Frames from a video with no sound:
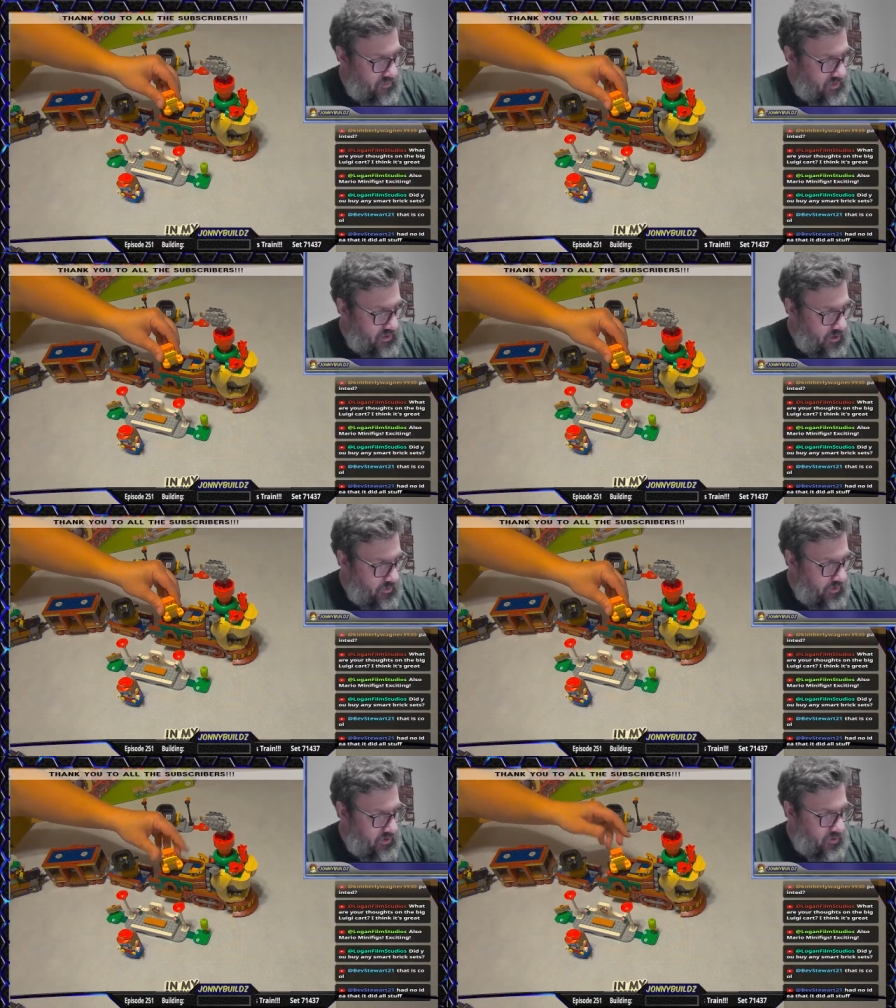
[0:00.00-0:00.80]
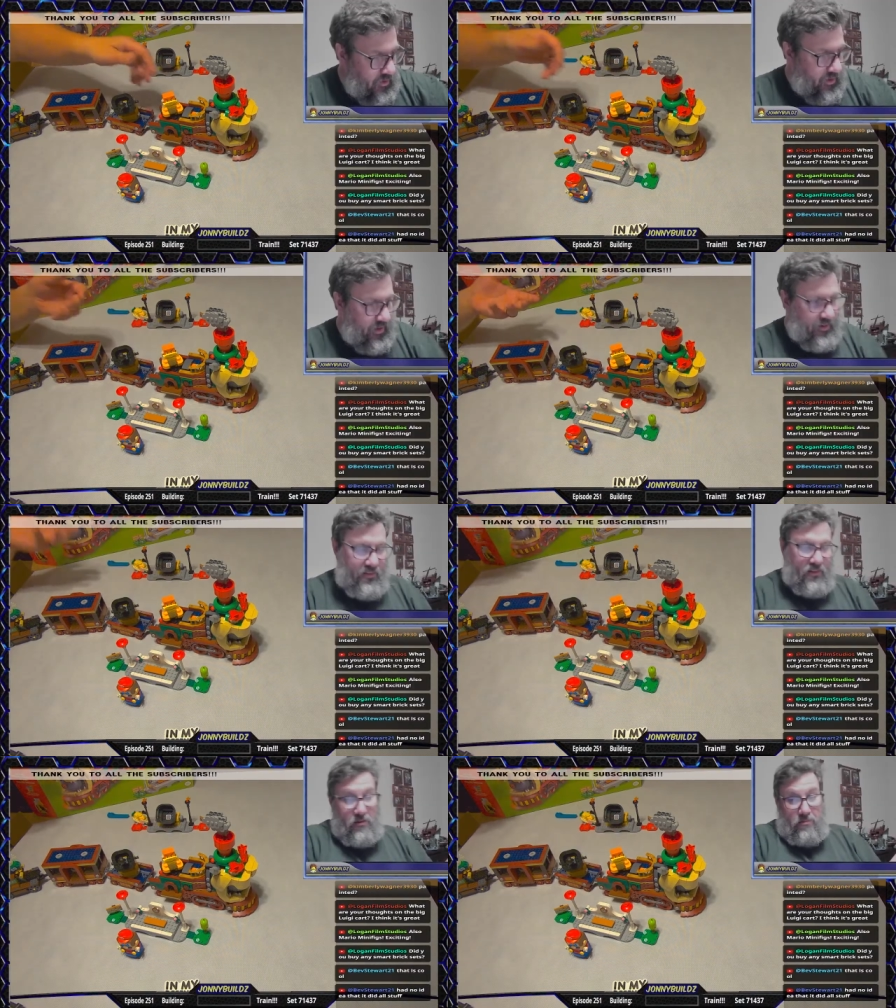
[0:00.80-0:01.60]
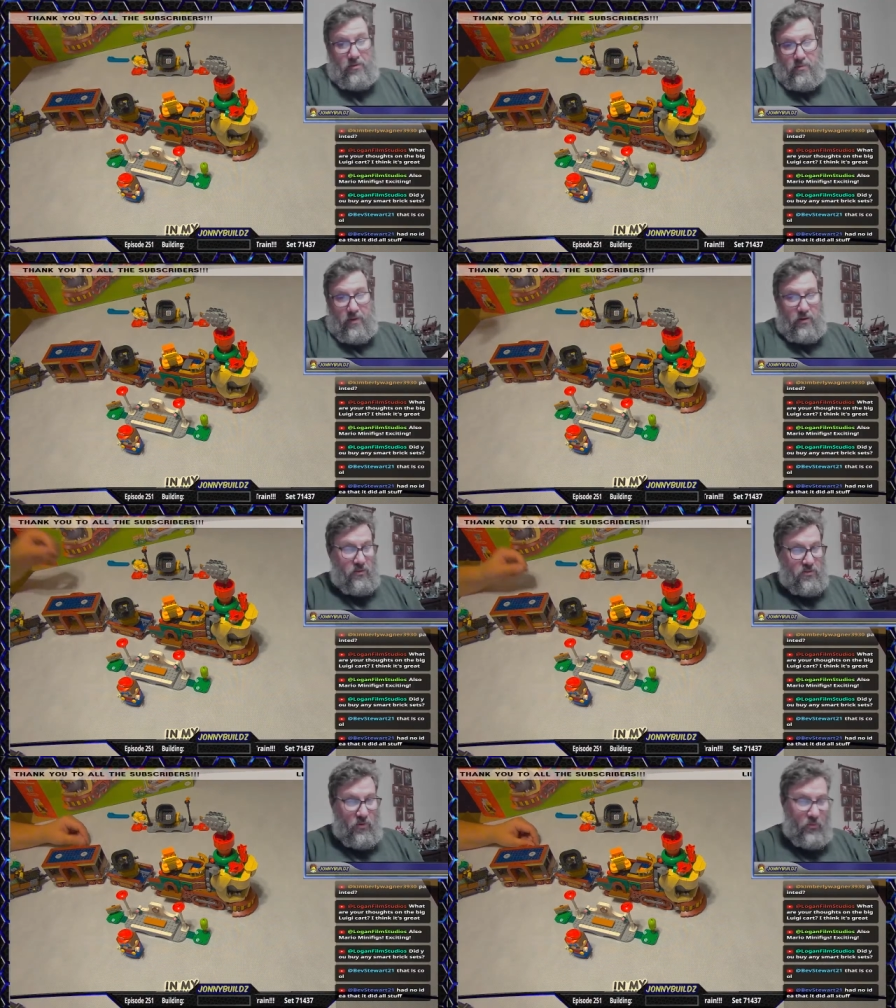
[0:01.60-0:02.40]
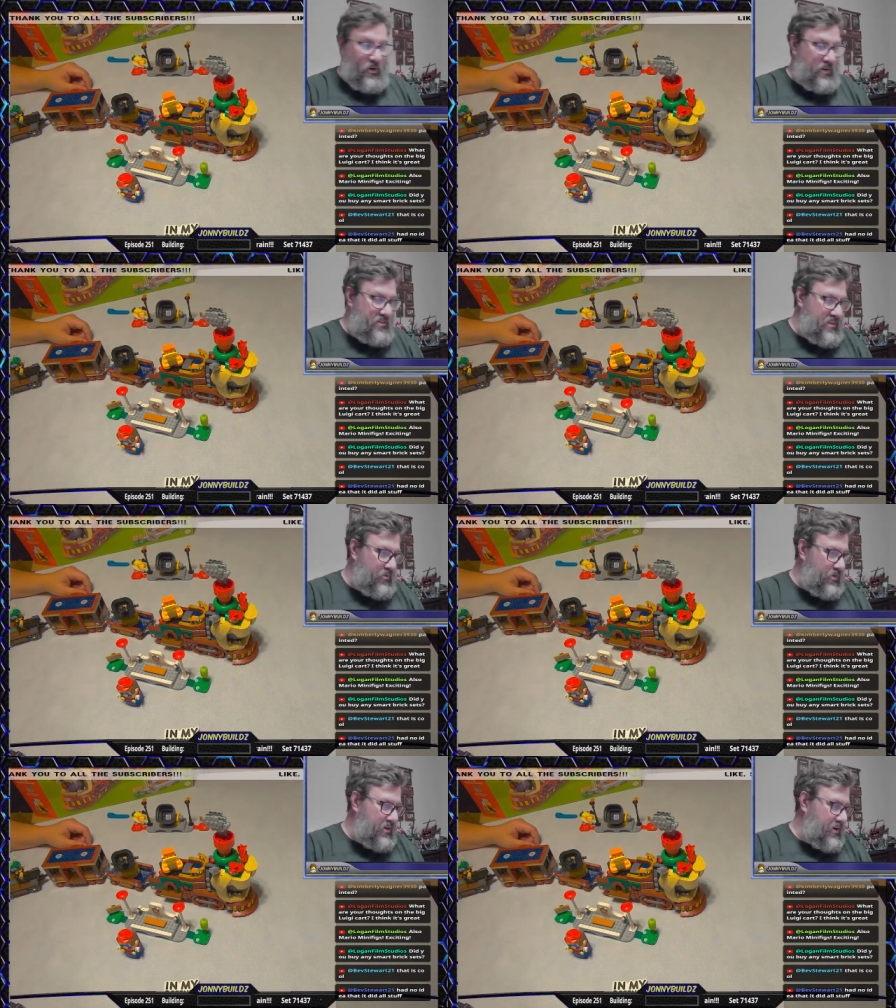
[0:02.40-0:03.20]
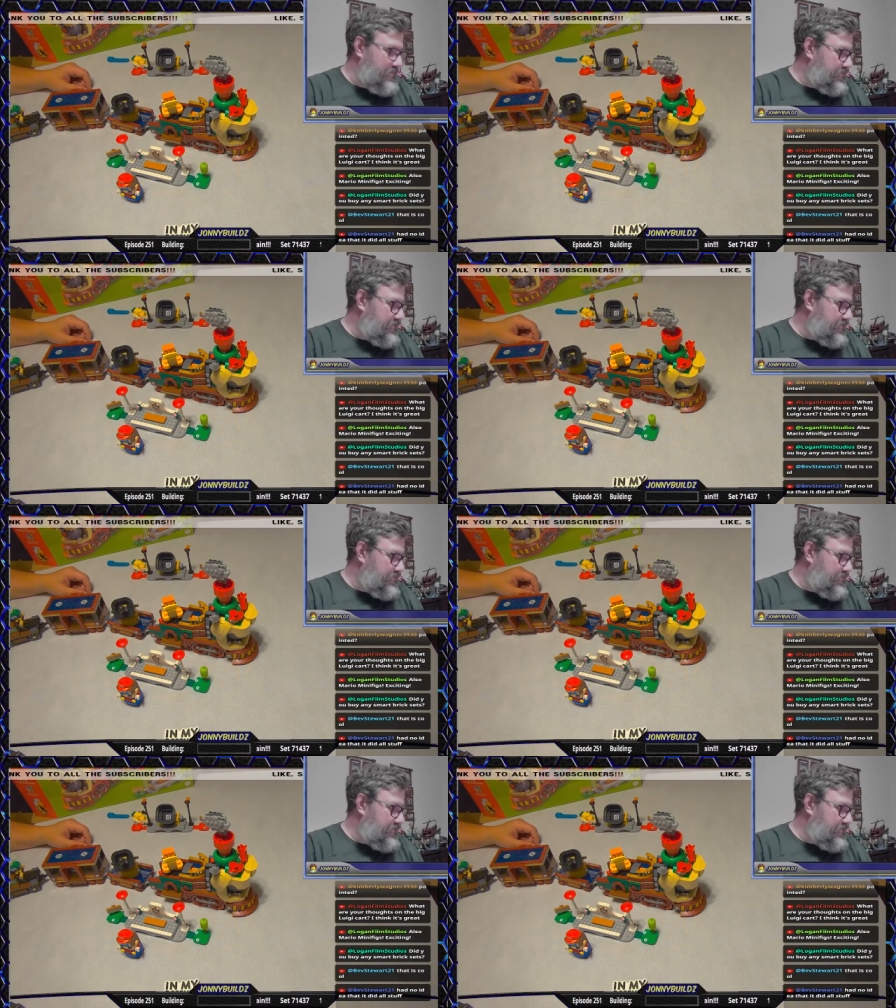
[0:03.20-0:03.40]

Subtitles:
they're really cool, and like I said, they're better than Smart Bricks. They really are.